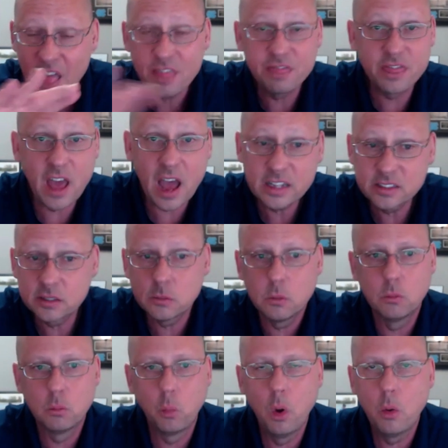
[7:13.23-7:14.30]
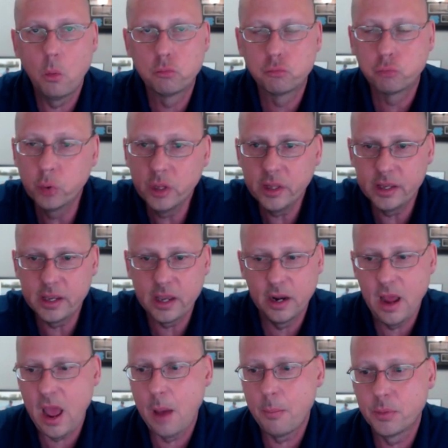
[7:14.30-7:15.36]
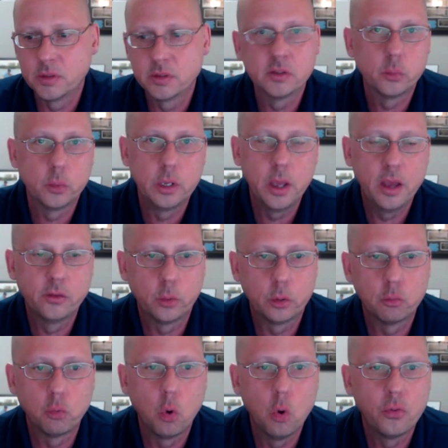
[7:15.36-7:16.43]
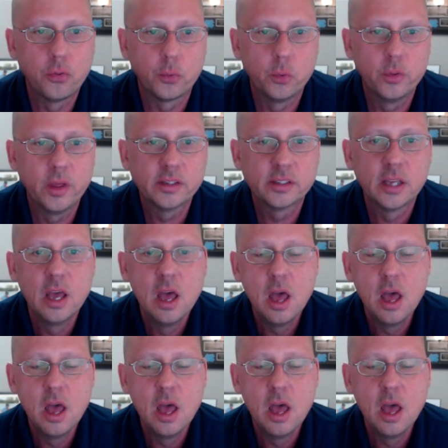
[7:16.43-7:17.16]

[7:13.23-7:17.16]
That's what really kind of happens as we roll through this.